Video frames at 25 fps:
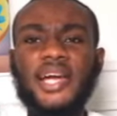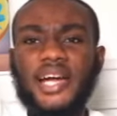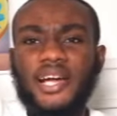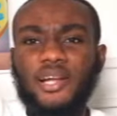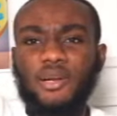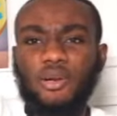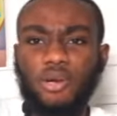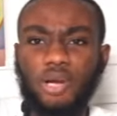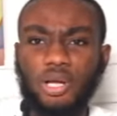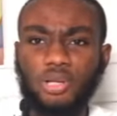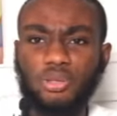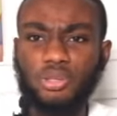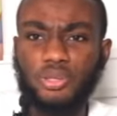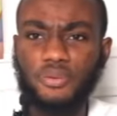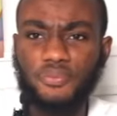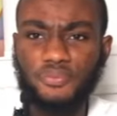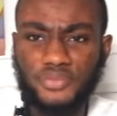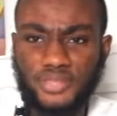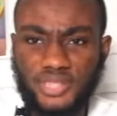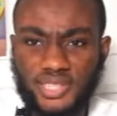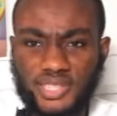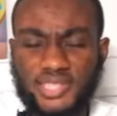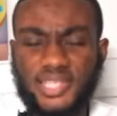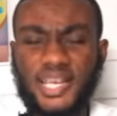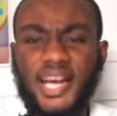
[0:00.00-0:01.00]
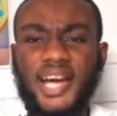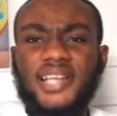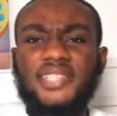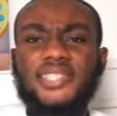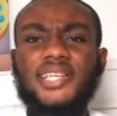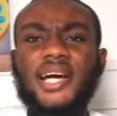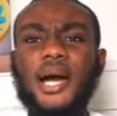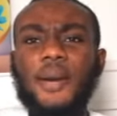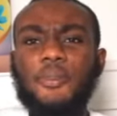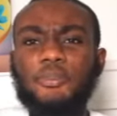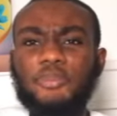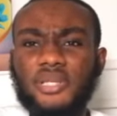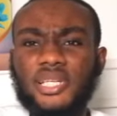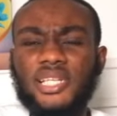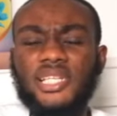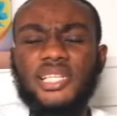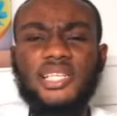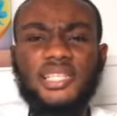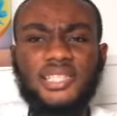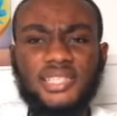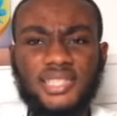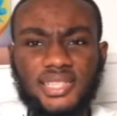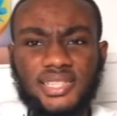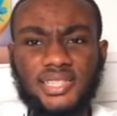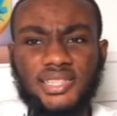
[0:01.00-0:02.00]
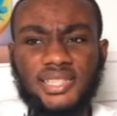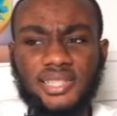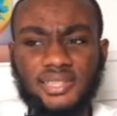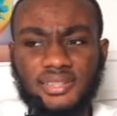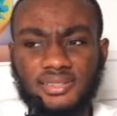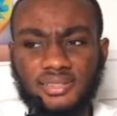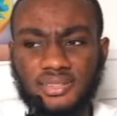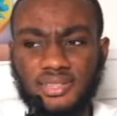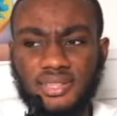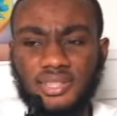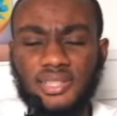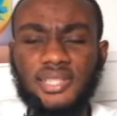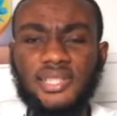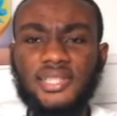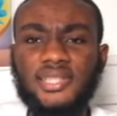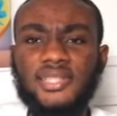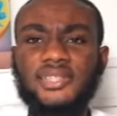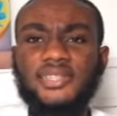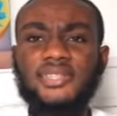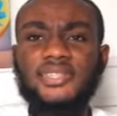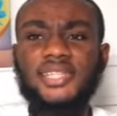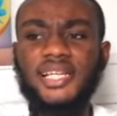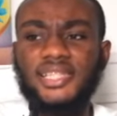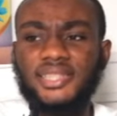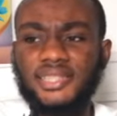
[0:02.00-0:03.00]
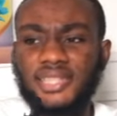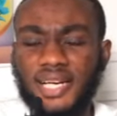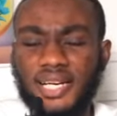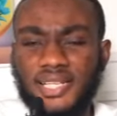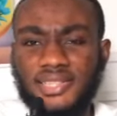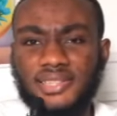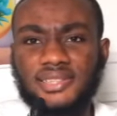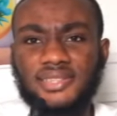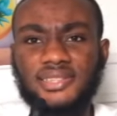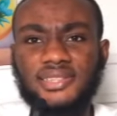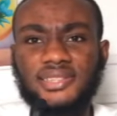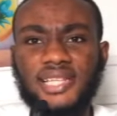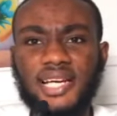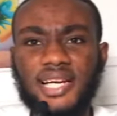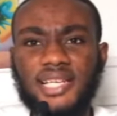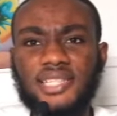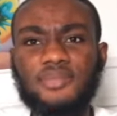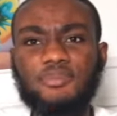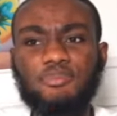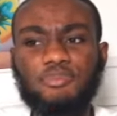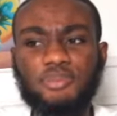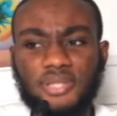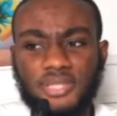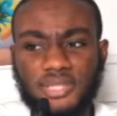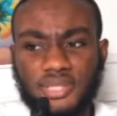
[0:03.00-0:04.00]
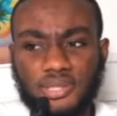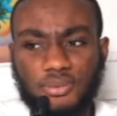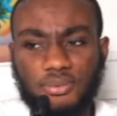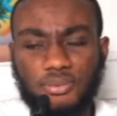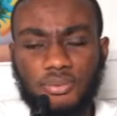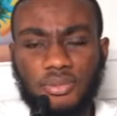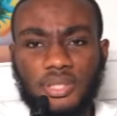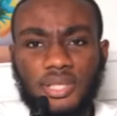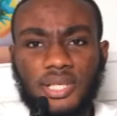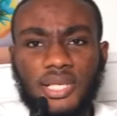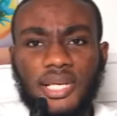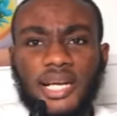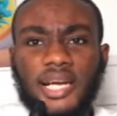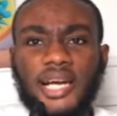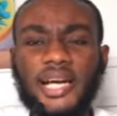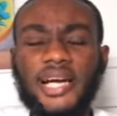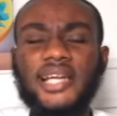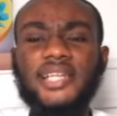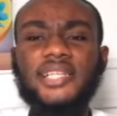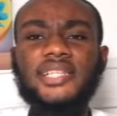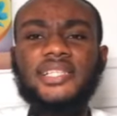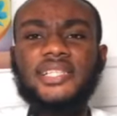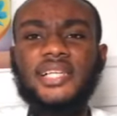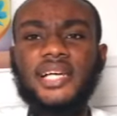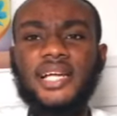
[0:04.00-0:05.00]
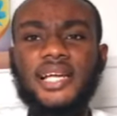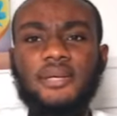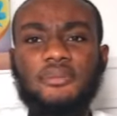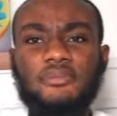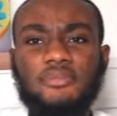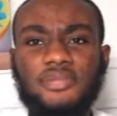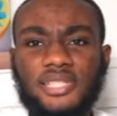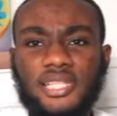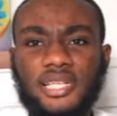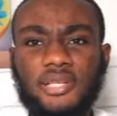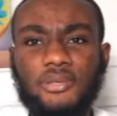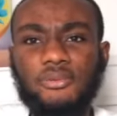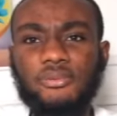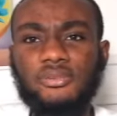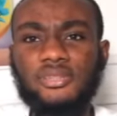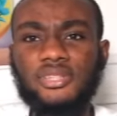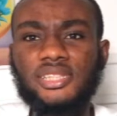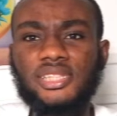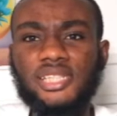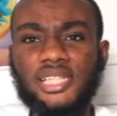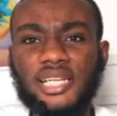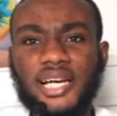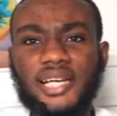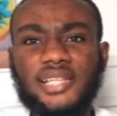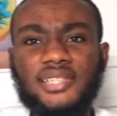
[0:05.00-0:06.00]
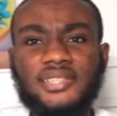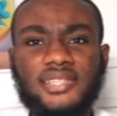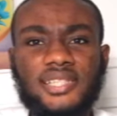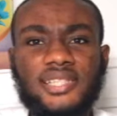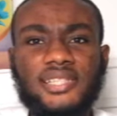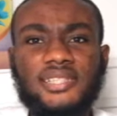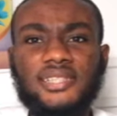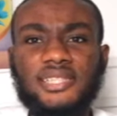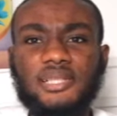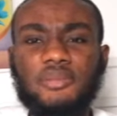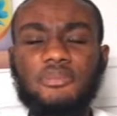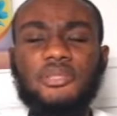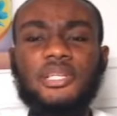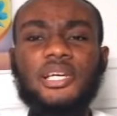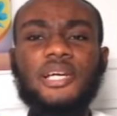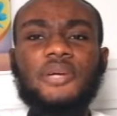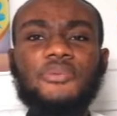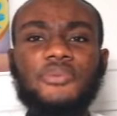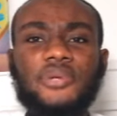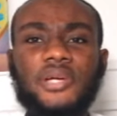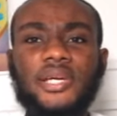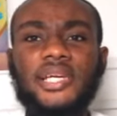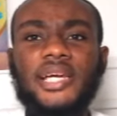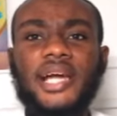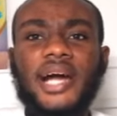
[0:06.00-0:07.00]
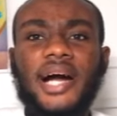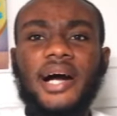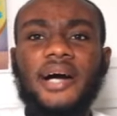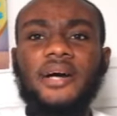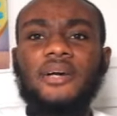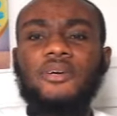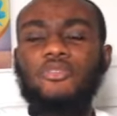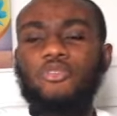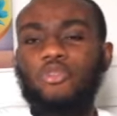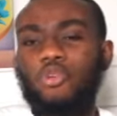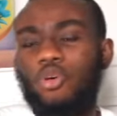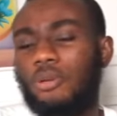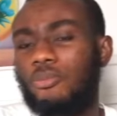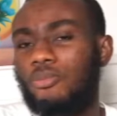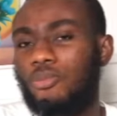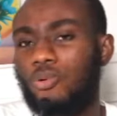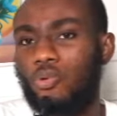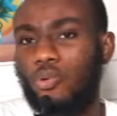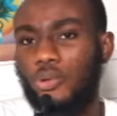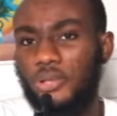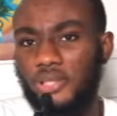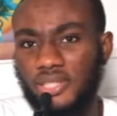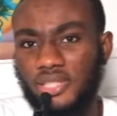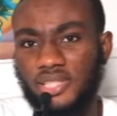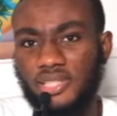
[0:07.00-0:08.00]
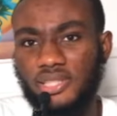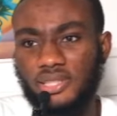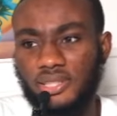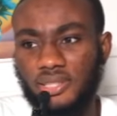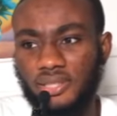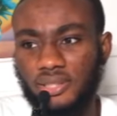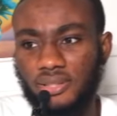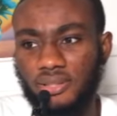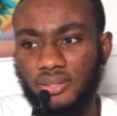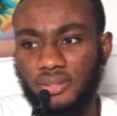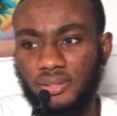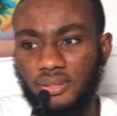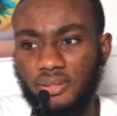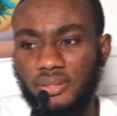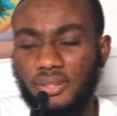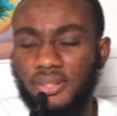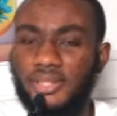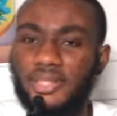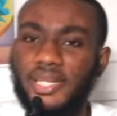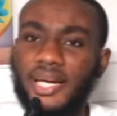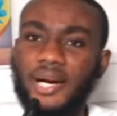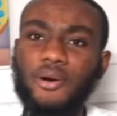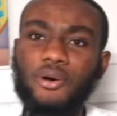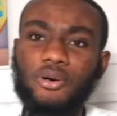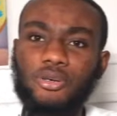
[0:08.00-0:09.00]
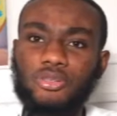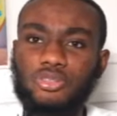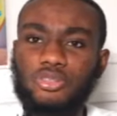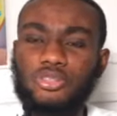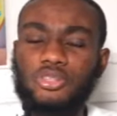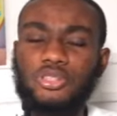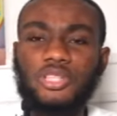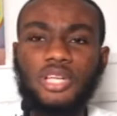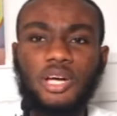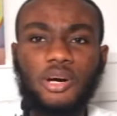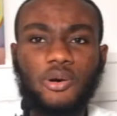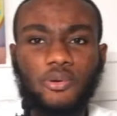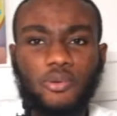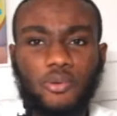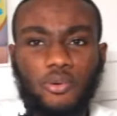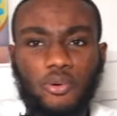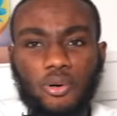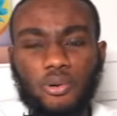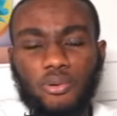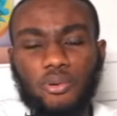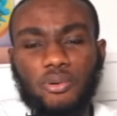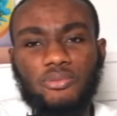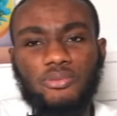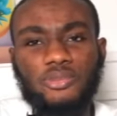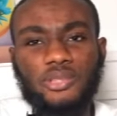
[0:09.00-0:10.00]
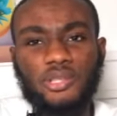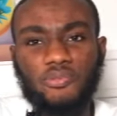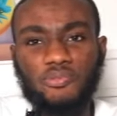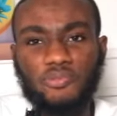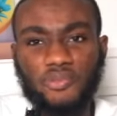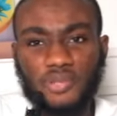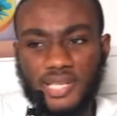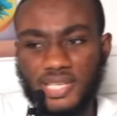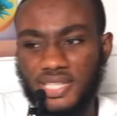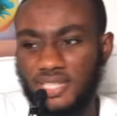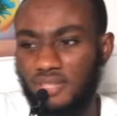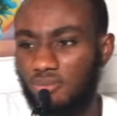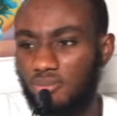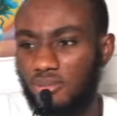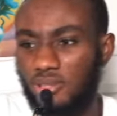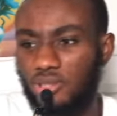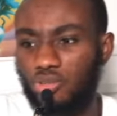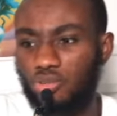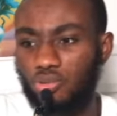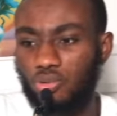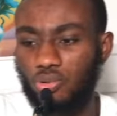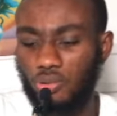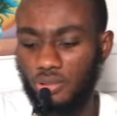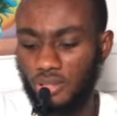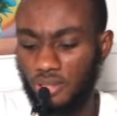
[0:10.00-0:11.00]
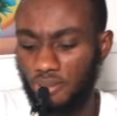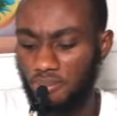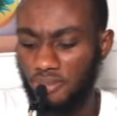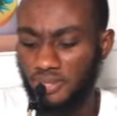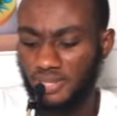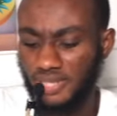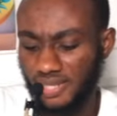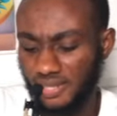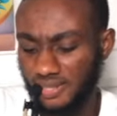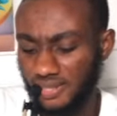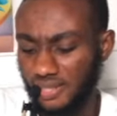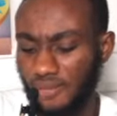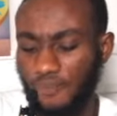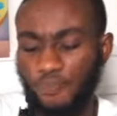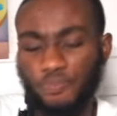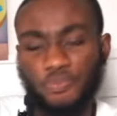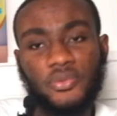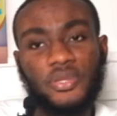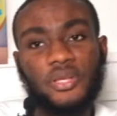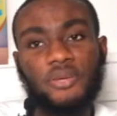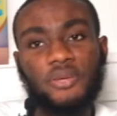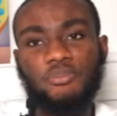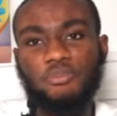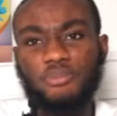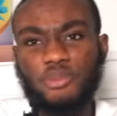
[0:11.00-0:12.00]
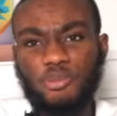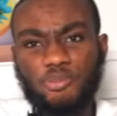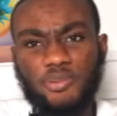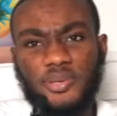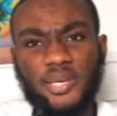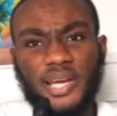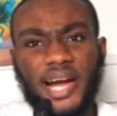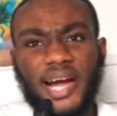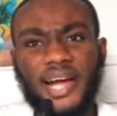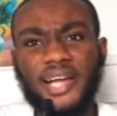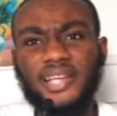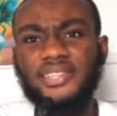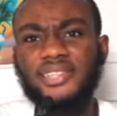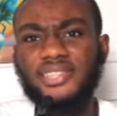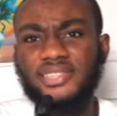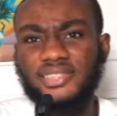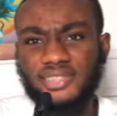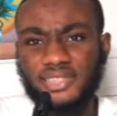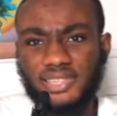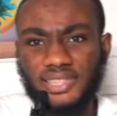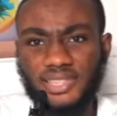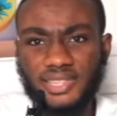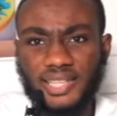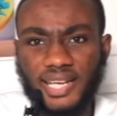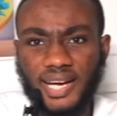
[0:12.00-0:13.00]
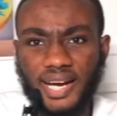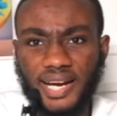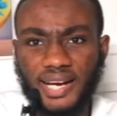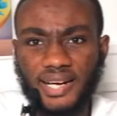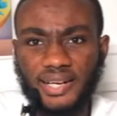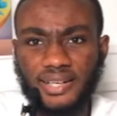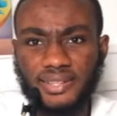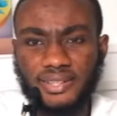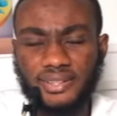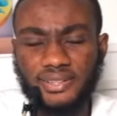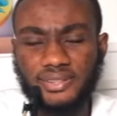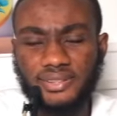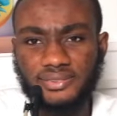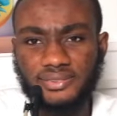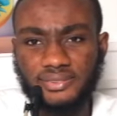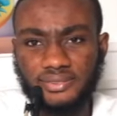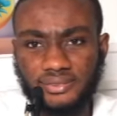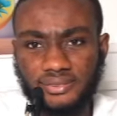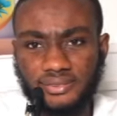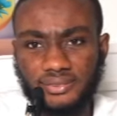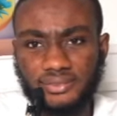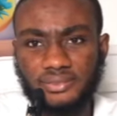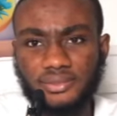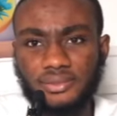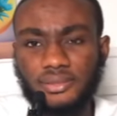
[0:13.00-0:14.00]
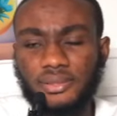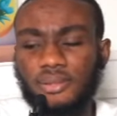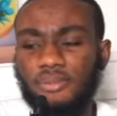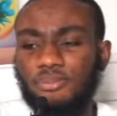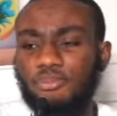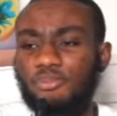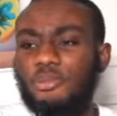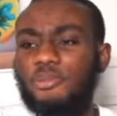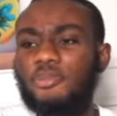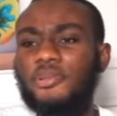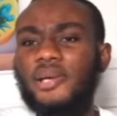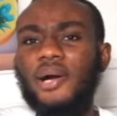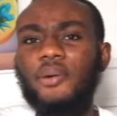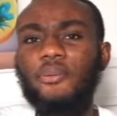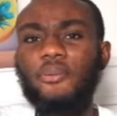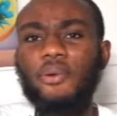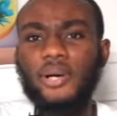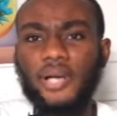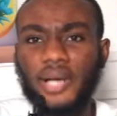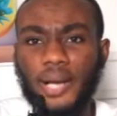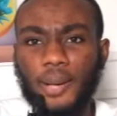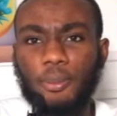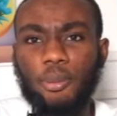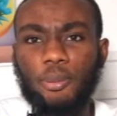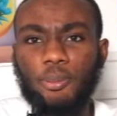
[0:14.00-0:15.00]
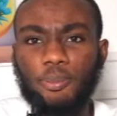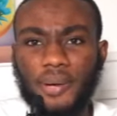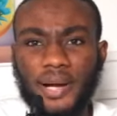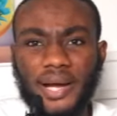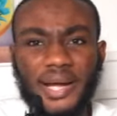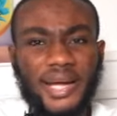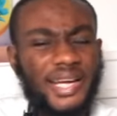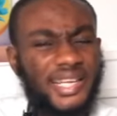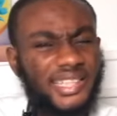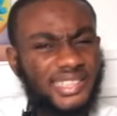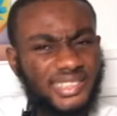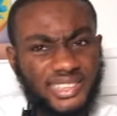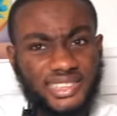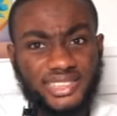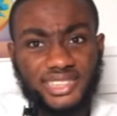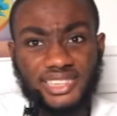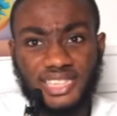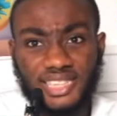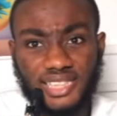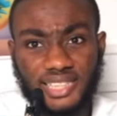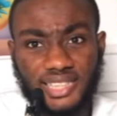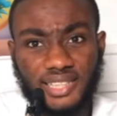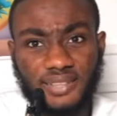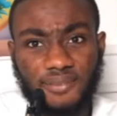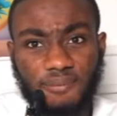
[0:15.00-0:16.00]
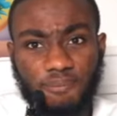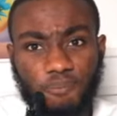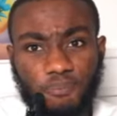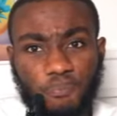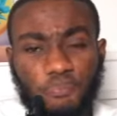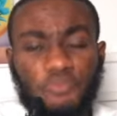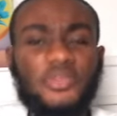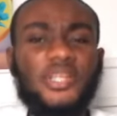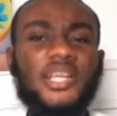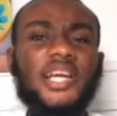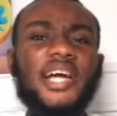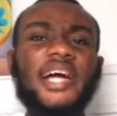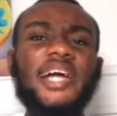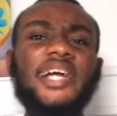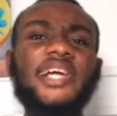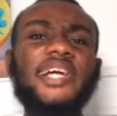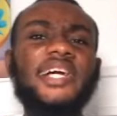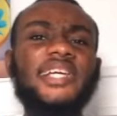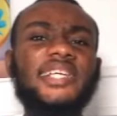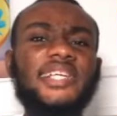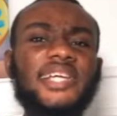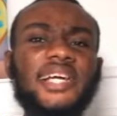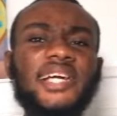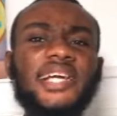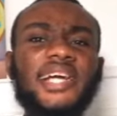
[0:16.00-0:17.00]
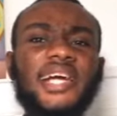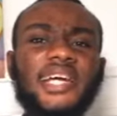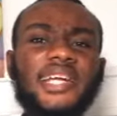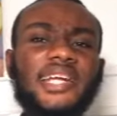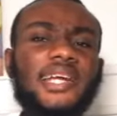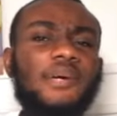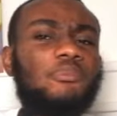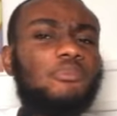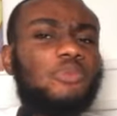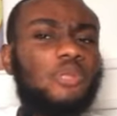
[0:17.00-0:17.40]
a lot of things has happening in this country, such as Charles Bisiu, any galamsey who cancer semi away ya omukoyini. That was now of the finance minister. Yemisa se bibi anji chreda. Bibi anko kapopa anji chrede. E yeden en of